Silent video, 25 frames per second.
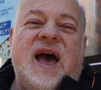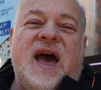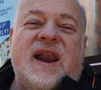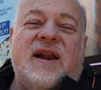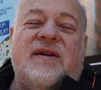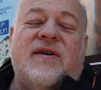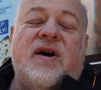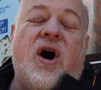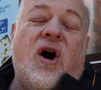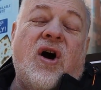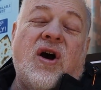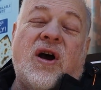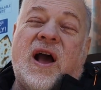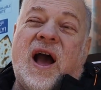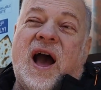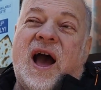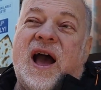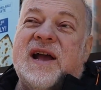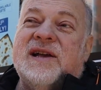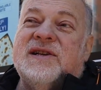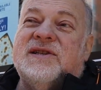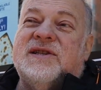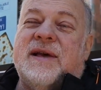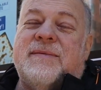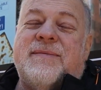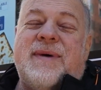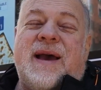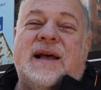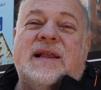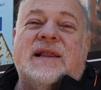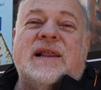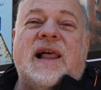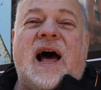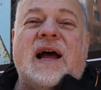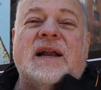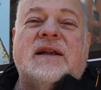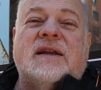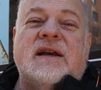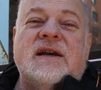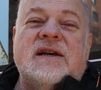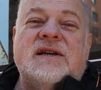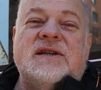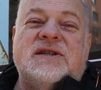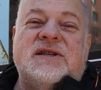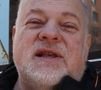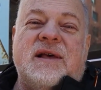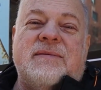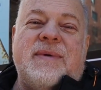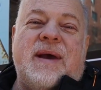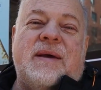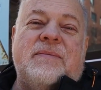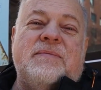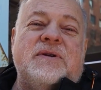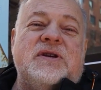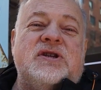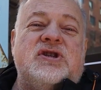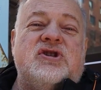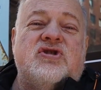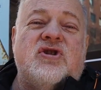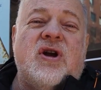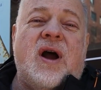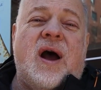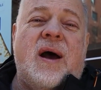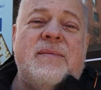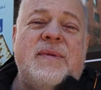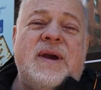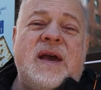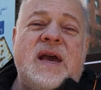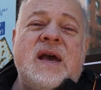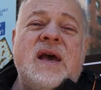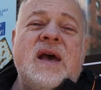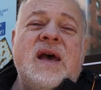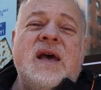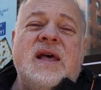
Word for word: and all kinds. They make latkes, they make pastrami,